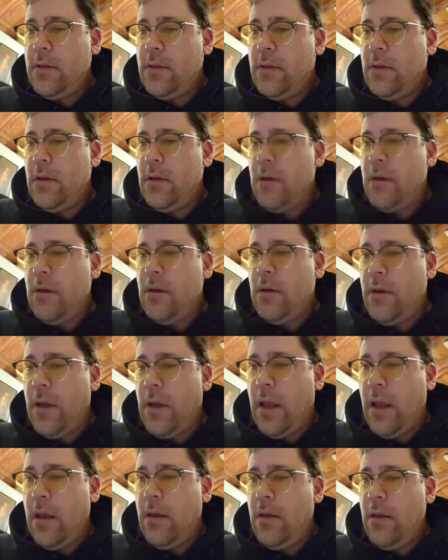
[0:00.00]

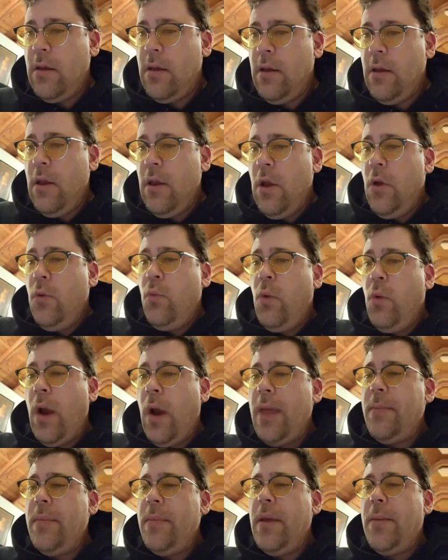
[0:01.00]
okay.
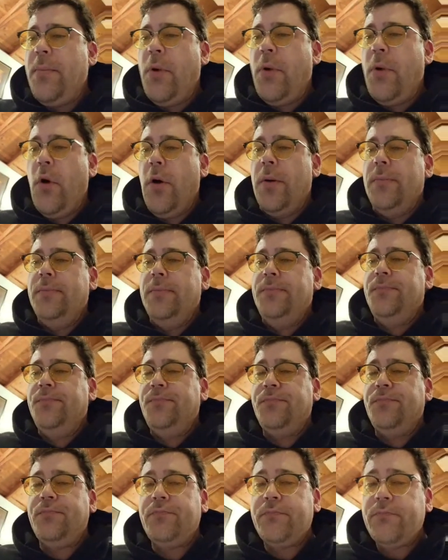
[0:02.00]
Write me a poem
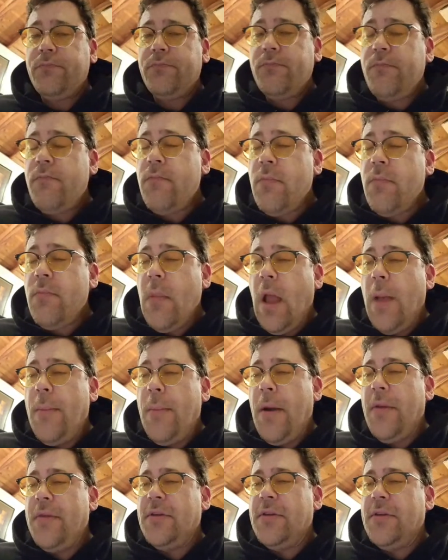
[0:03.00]

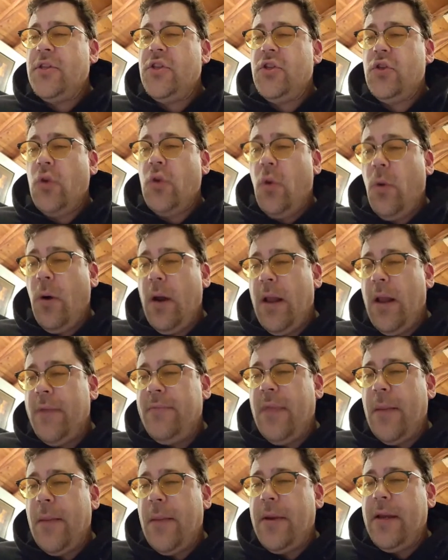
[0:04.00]
about the story
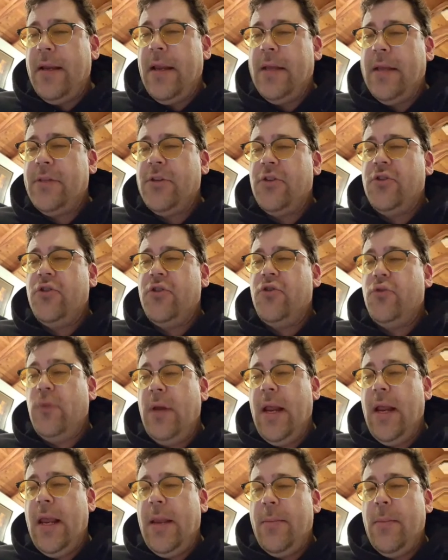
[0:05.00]
of Nebuchadnezzar's
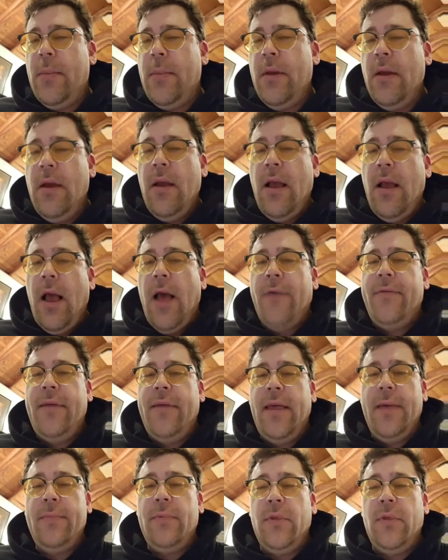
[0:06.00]
dream of
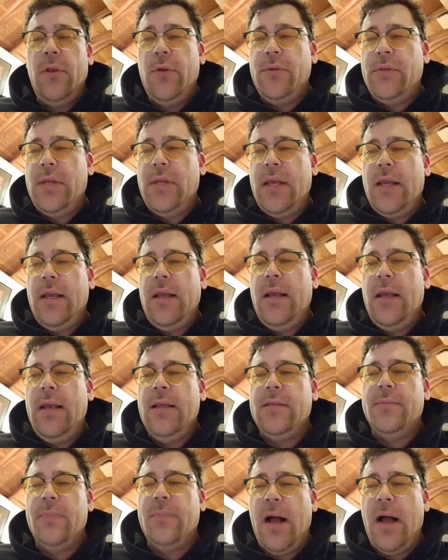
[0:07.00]
him losing
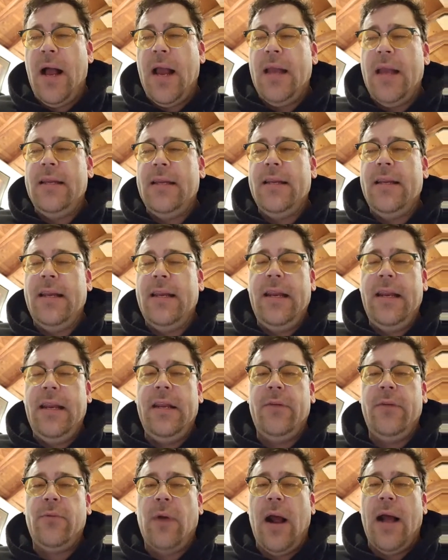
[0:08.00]
his mind and
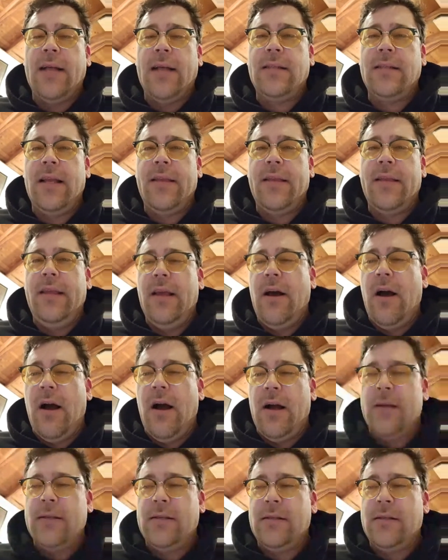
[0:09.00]
eating grass like the
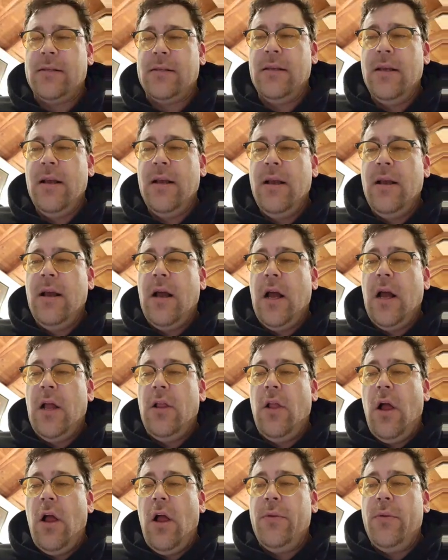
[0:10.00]
ox,
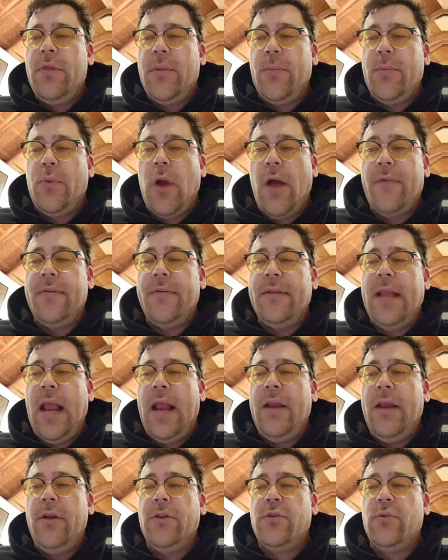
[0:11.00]
along with the prophet
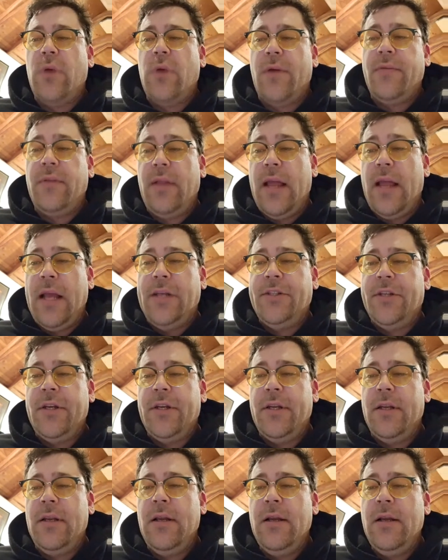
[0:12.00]
Daniel's
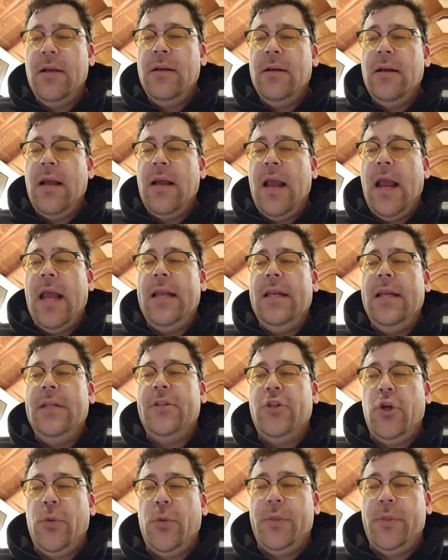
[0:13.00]
revelation and
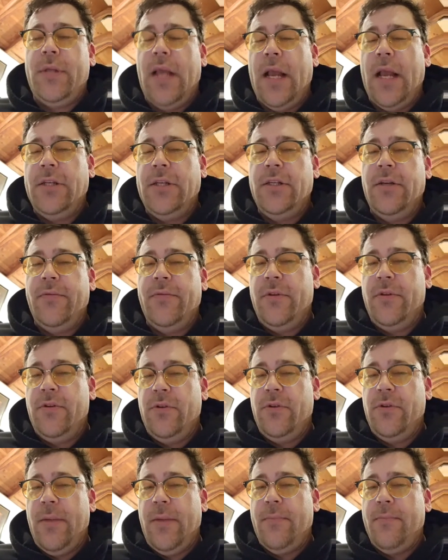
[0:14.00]
interpretation of the
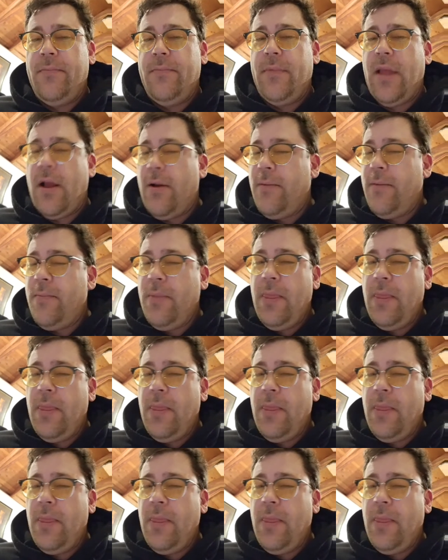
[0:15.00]
dream. Now,